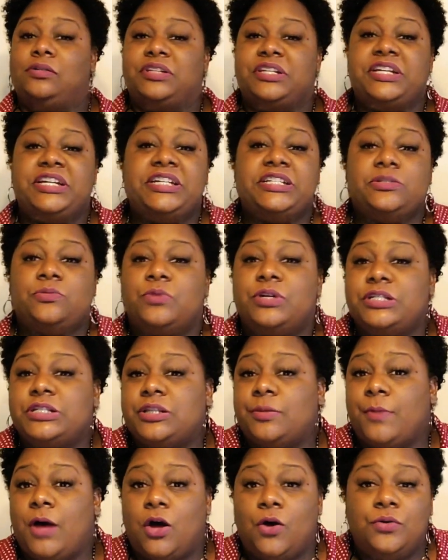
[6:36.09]
These were
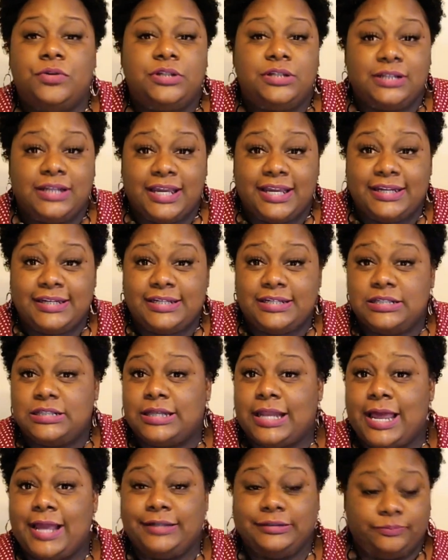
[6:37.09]
some older
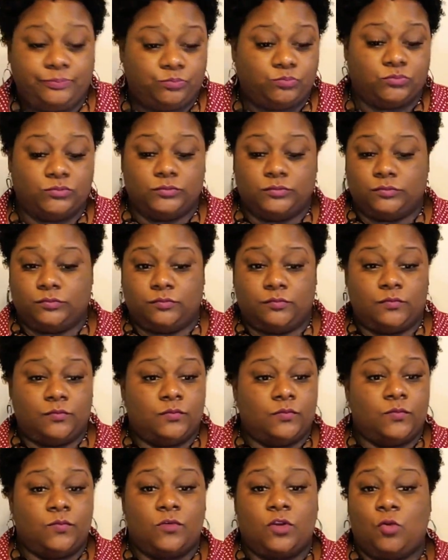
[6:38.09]
ladies, like
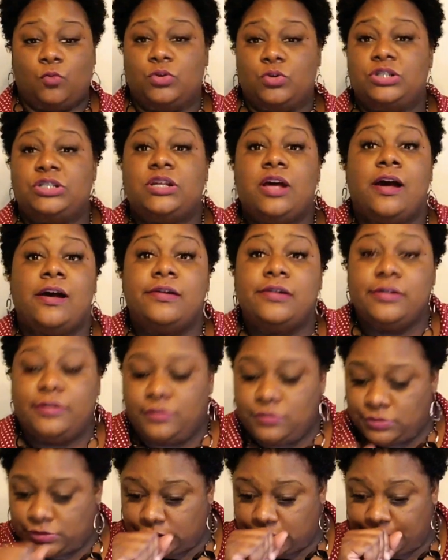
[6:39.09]

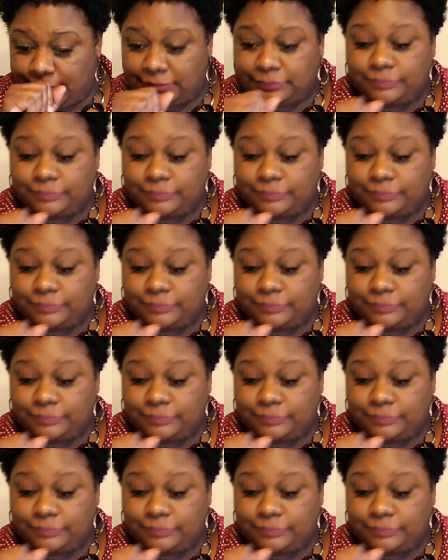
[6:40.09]
retired or